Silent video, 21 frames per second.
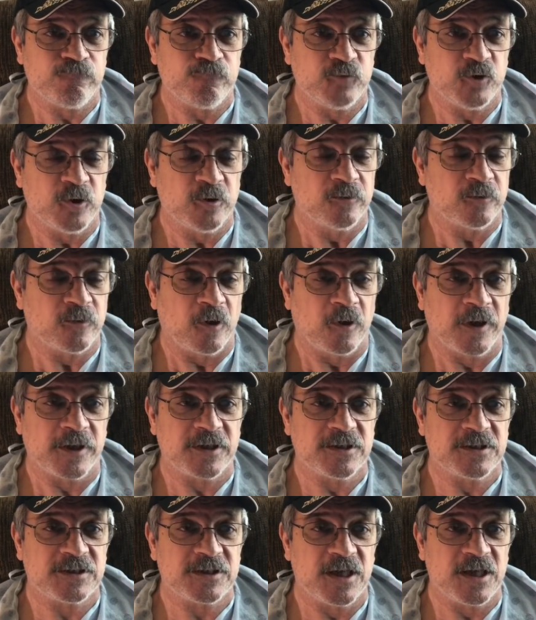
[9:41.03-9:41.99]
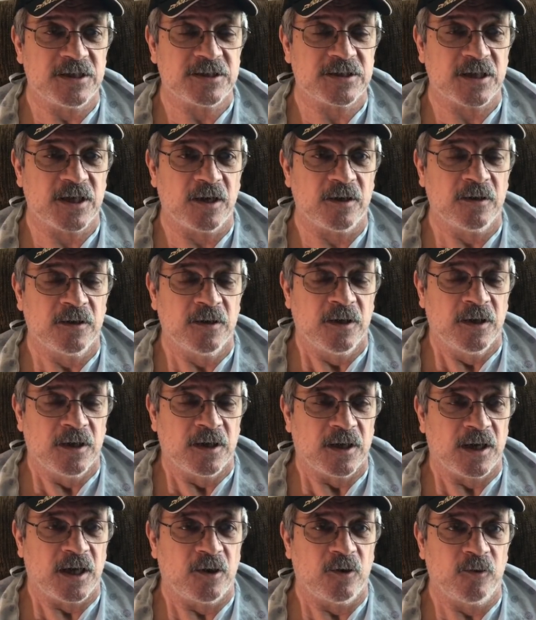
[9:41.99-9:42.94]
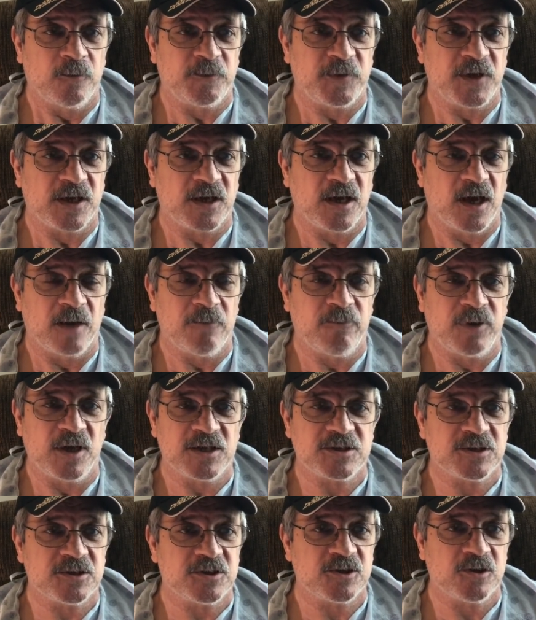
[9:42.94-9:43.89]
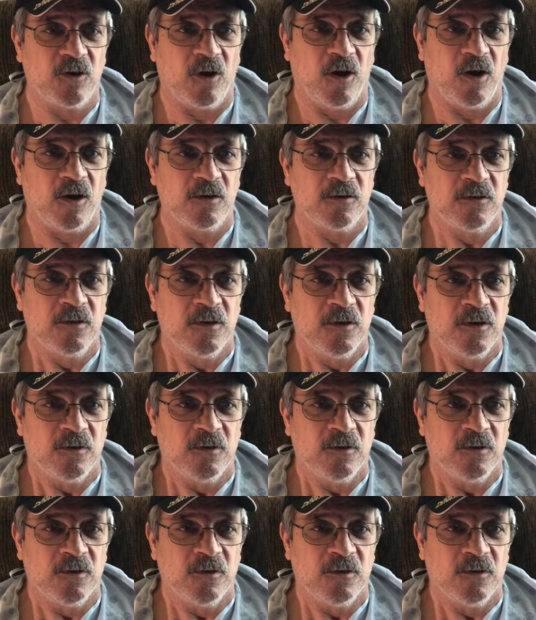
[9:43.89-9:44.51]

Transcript: you know, all I can say is I, I hope that God blesses you all